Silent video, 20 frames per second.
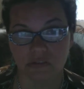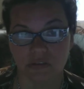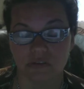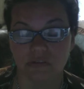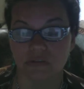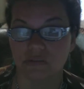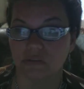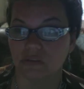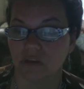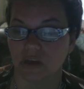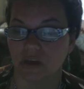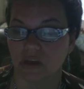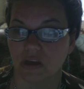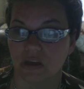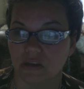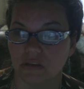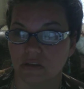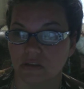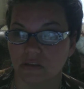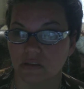
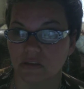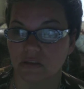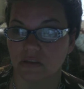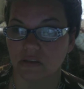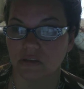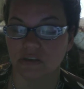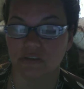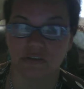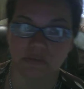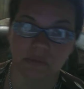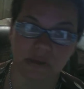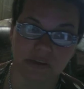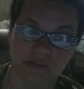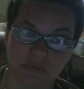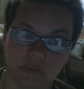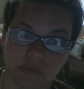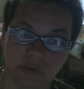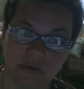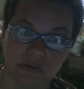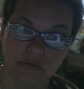it usually makes
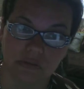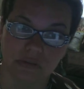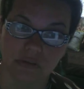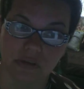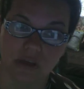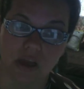it worse.